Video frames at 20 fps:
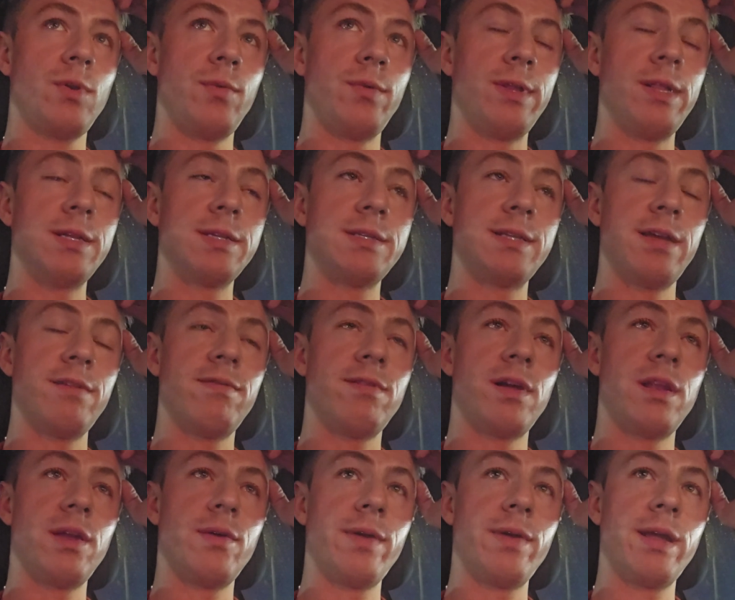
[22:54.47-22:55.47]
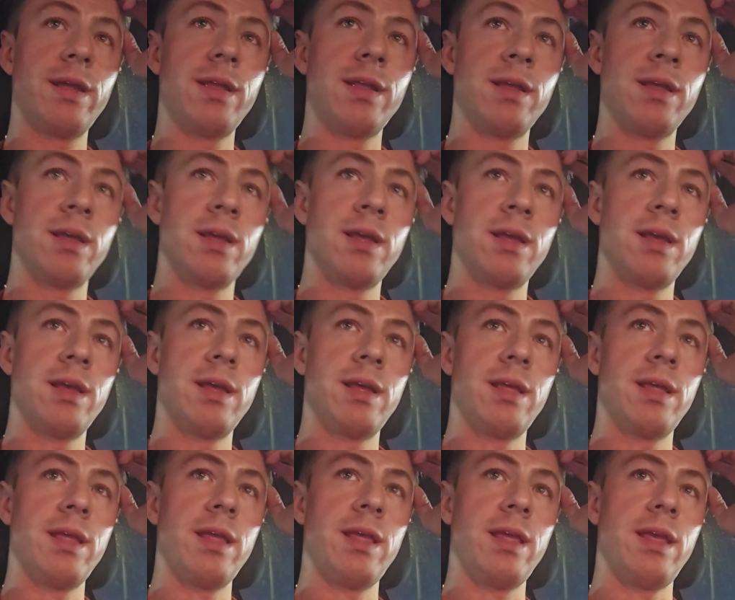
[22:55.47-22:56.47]
real estate following,
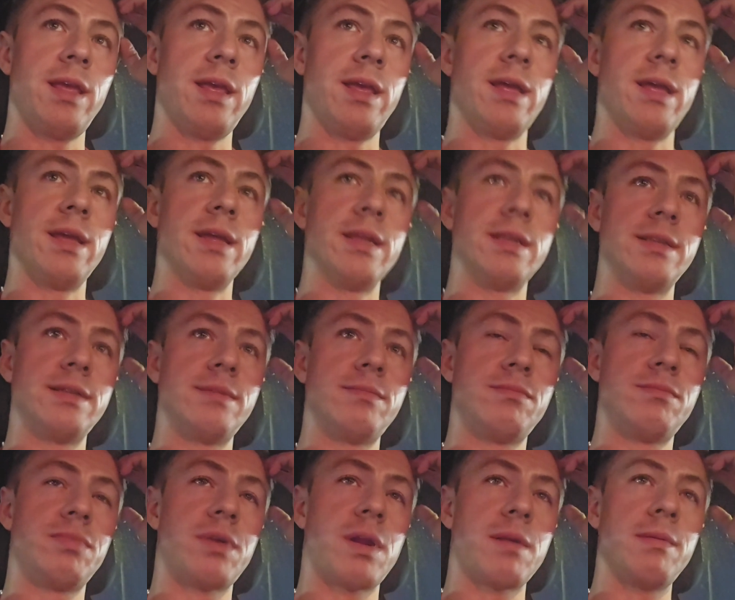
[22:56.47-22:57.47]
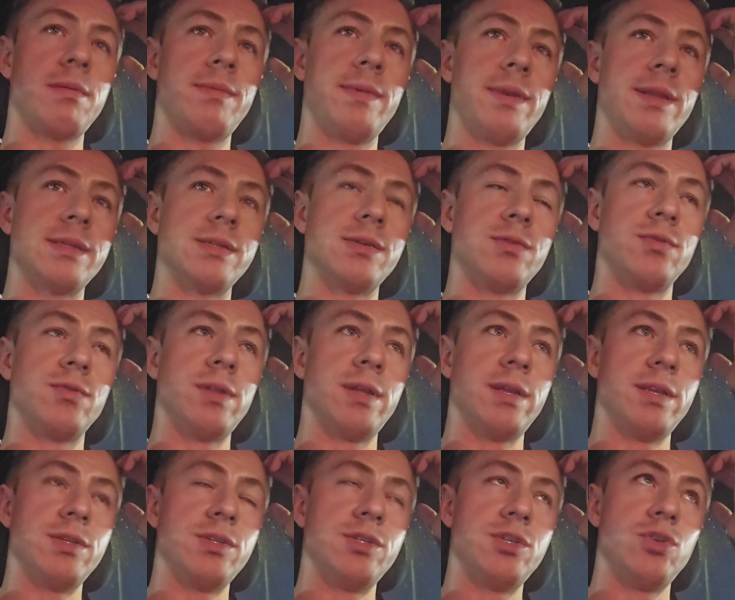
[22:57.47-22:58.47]
it probably doesn't
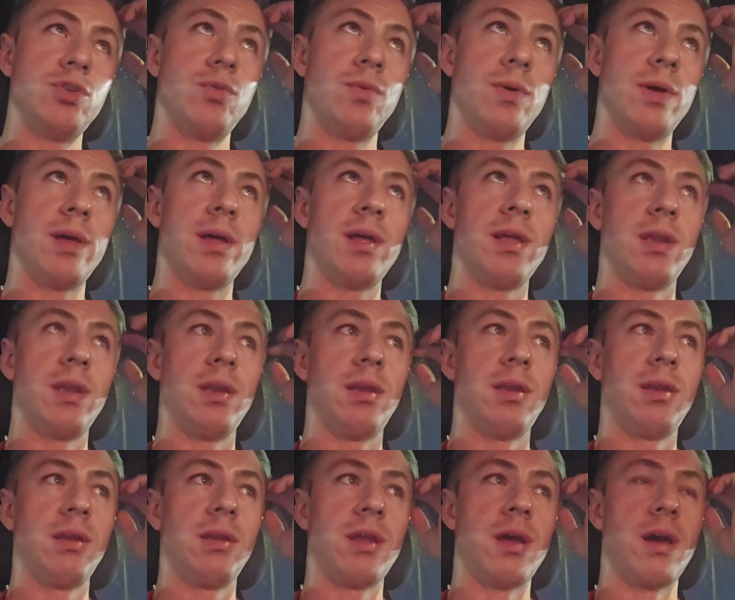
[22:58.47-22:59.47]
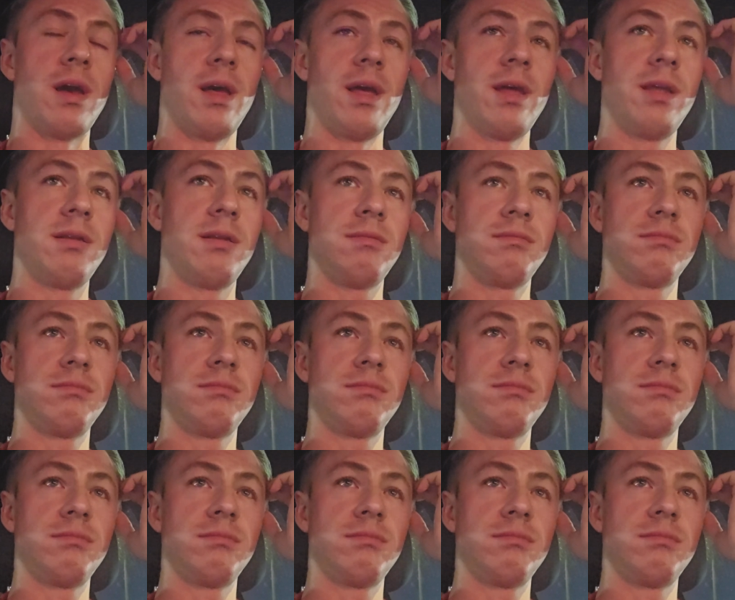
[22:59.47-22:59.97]
really do a lot